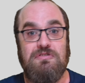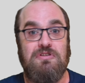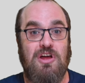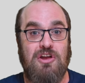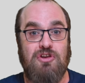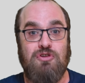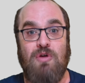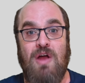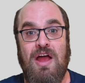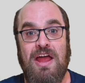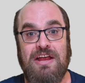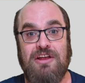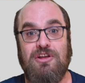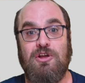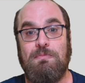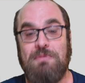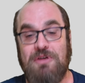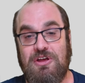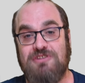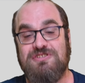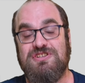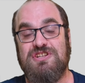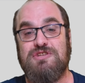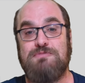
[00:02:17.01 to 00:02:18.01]
a triangle
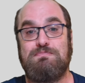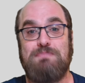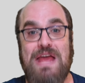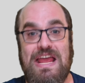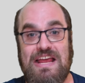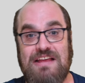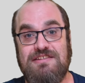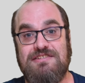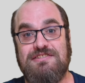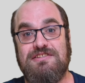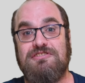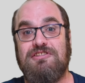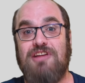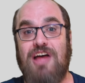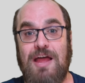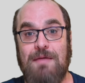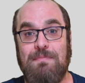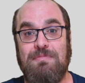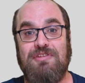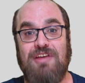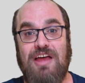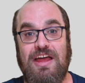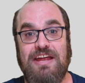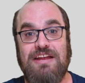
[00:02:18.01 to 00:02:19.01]
because it's base
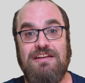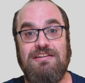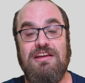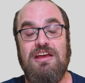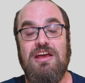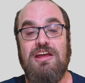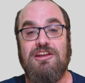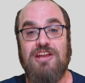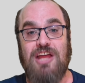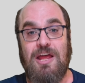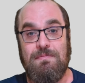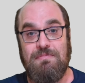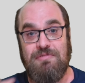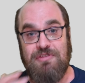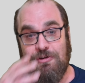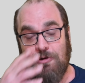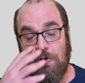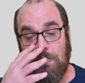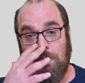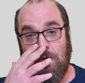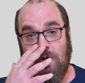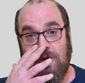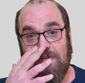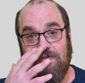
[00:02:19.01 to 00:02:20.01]
times height times
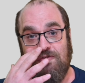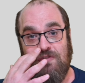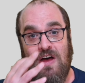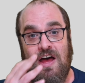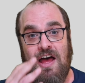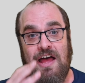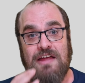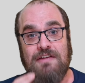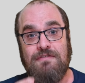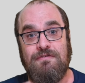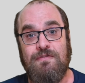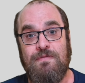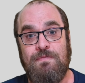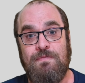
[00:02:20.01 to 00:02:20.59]
0.5.